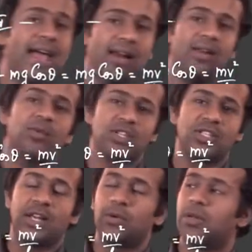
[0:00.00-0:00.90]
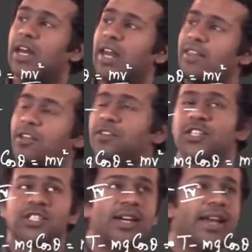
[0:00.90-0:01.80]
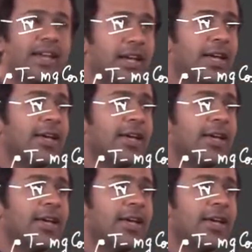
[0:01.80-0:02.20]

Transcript: L, which is equal to the length of the string.